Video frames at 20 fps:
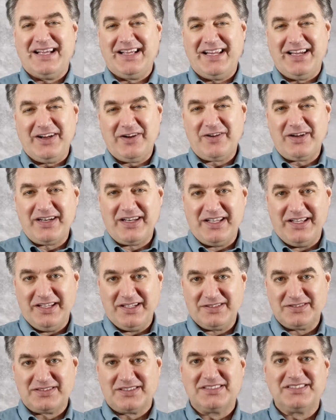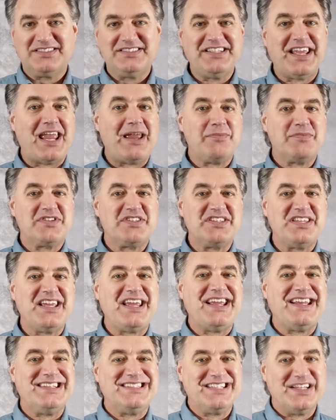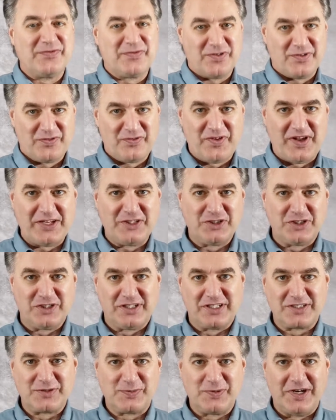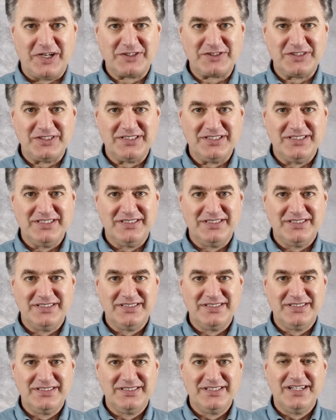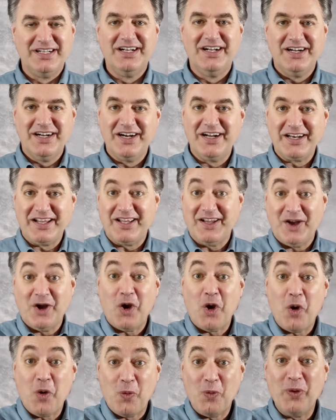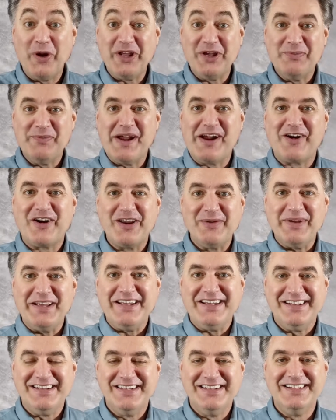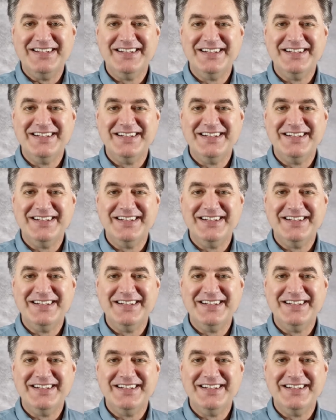Now here it is, same scene, different facial expression. "Honey, will you marry me?"